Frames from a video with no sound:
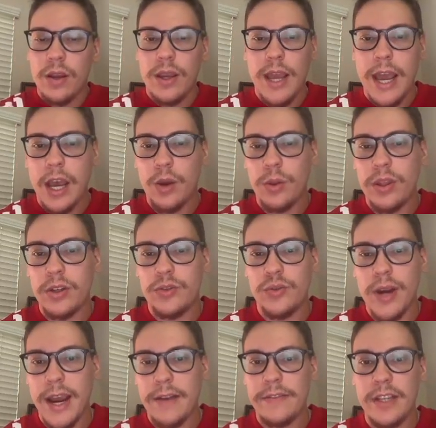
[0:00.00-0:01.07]
how the
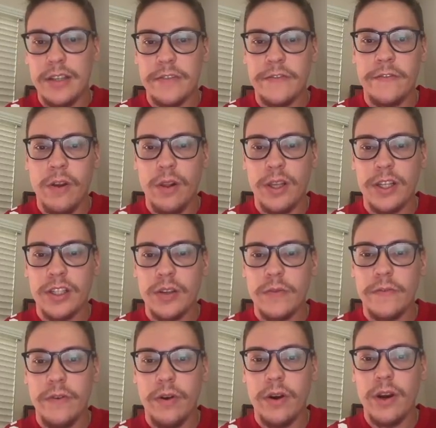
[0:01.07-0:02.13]
draft is falling so
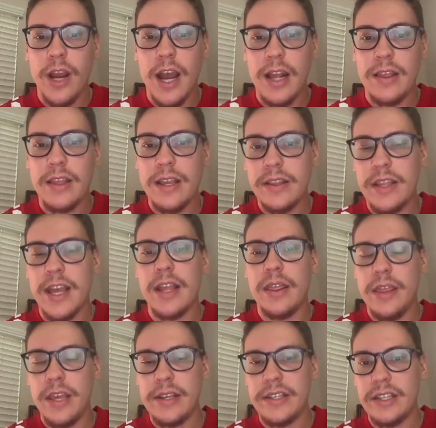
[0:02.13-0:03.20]
far, I think that
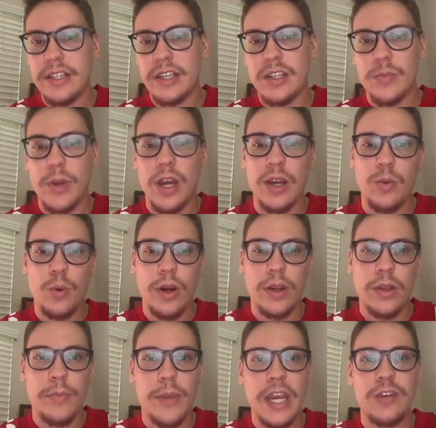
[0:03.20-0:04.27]
this is a spot where the
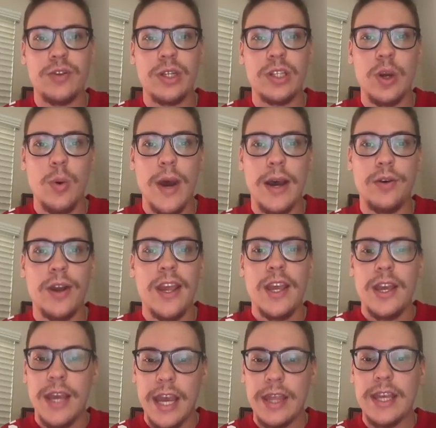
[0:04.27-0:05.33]
Patriots go out
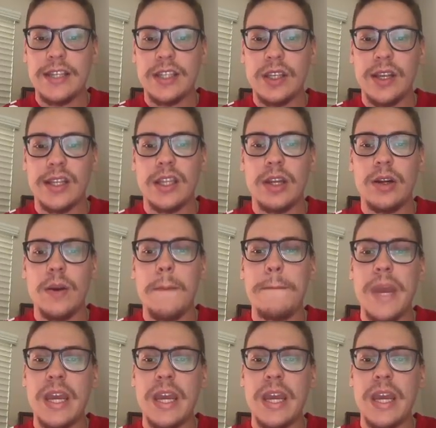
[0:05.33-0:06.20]
and they select their main